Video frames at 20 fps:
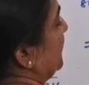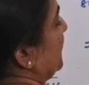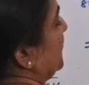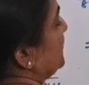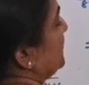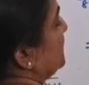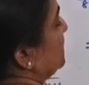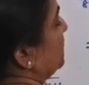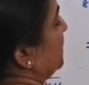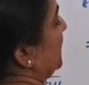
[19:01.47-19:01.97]

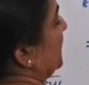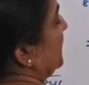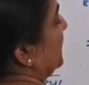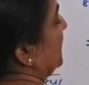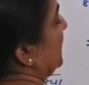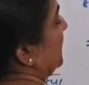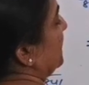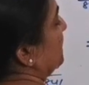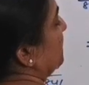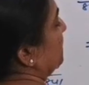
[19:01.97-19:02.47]
plus
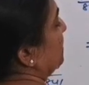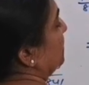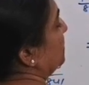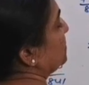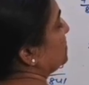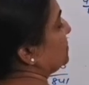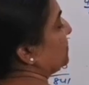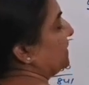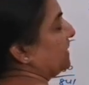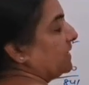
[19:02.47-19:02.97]
1k the whole
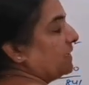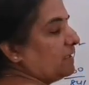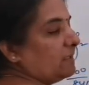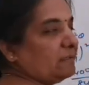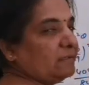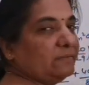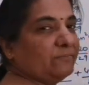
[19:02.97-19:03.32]
square.